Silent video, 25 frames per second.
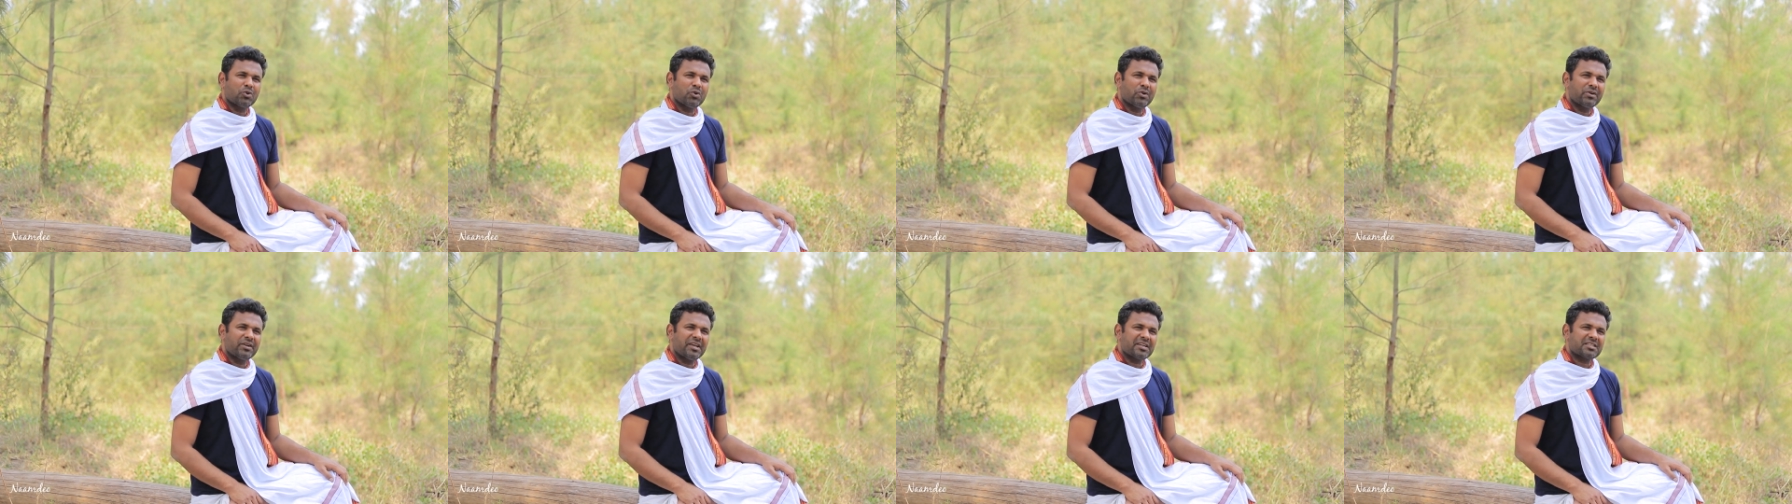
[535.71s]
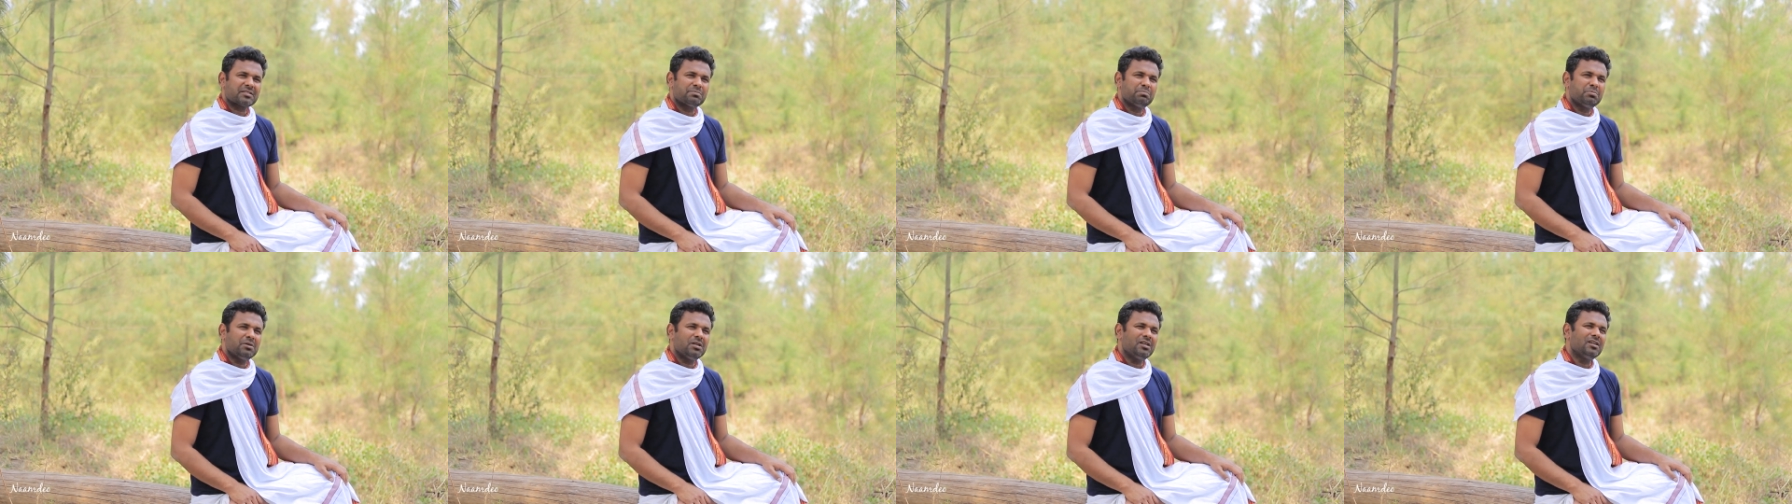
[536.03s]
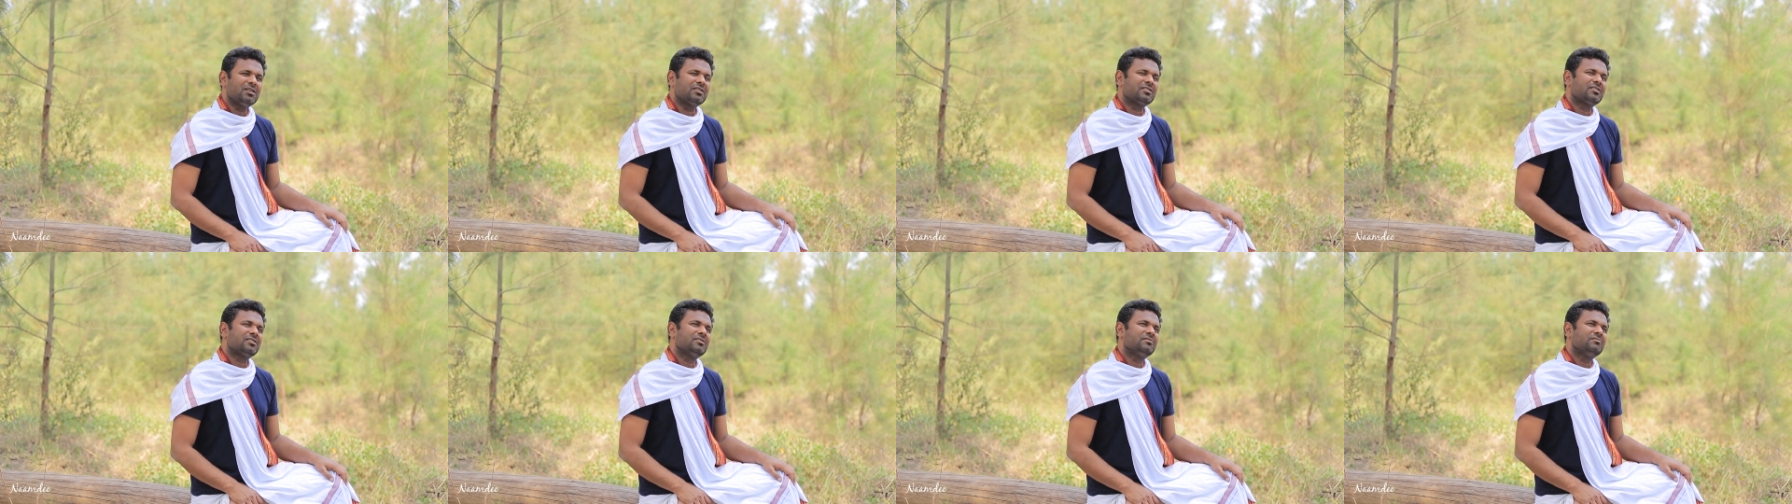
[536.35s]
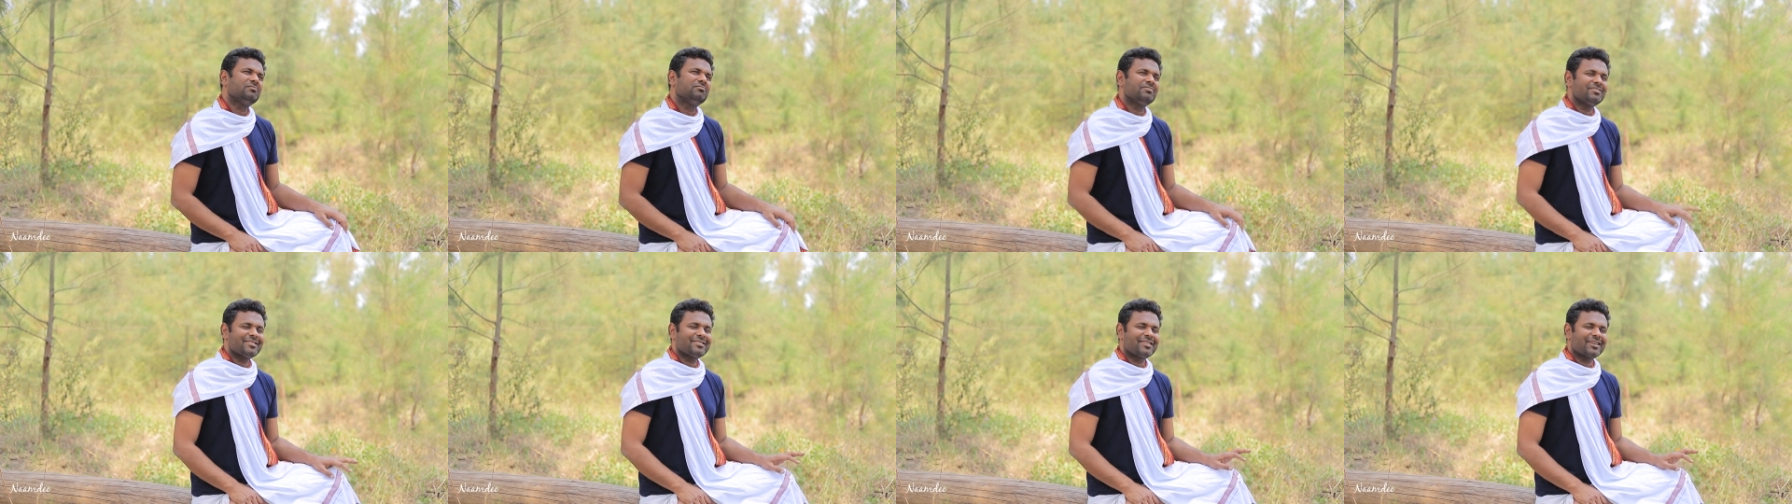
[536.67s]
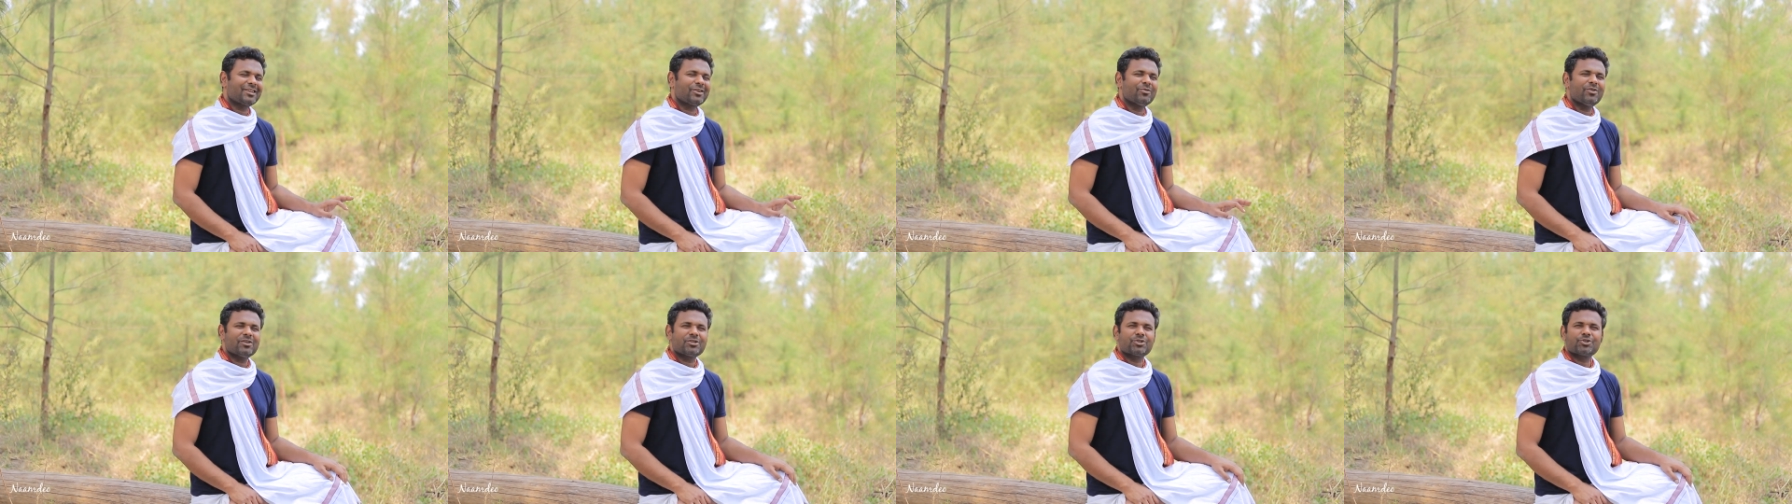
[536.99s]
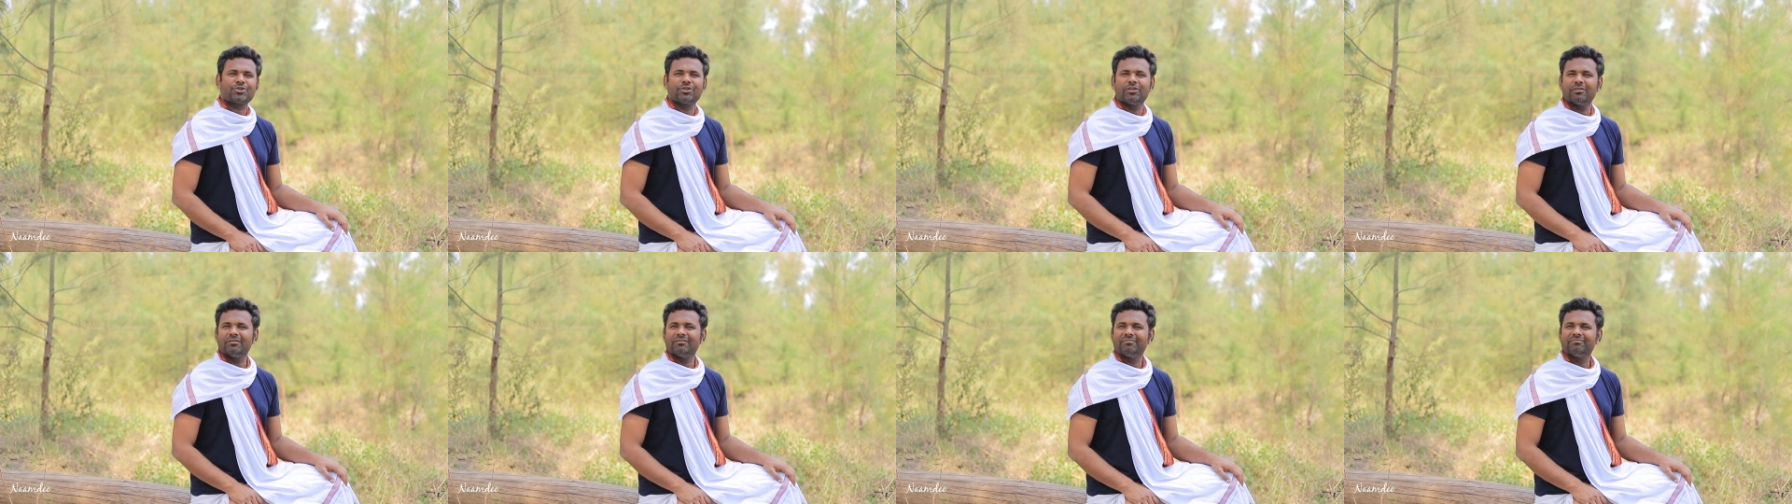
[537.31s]
to your next birth? This is the
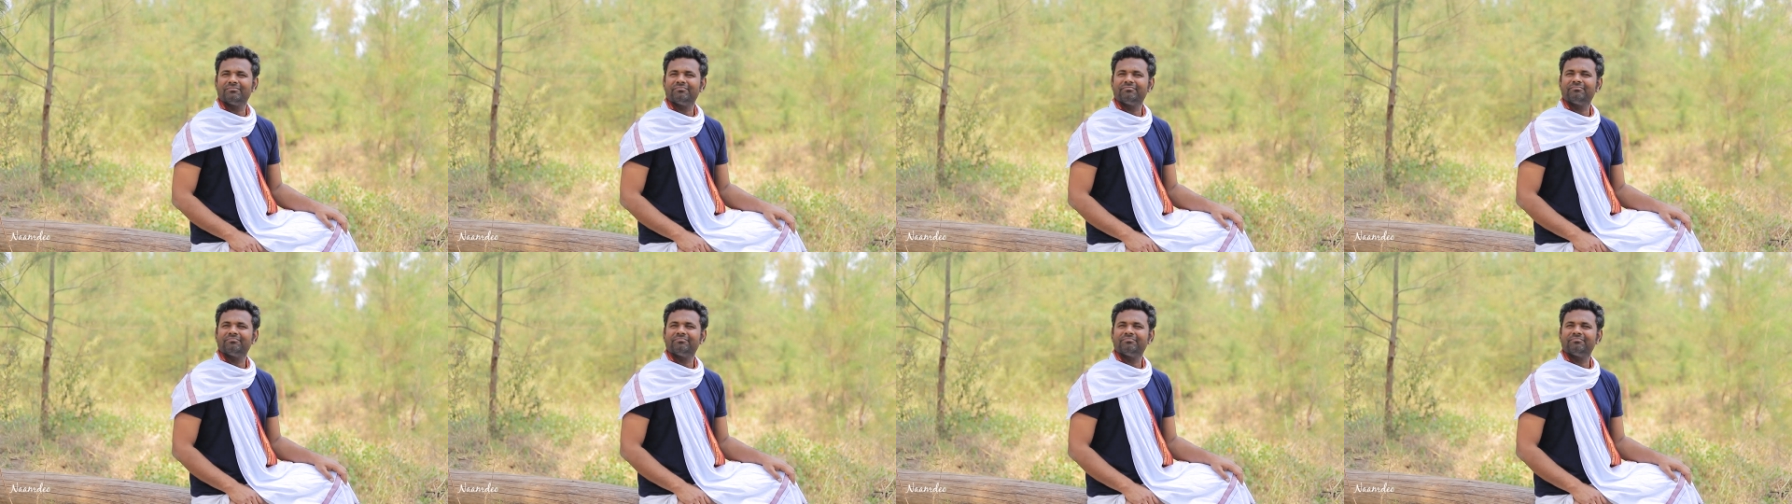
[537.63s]
question.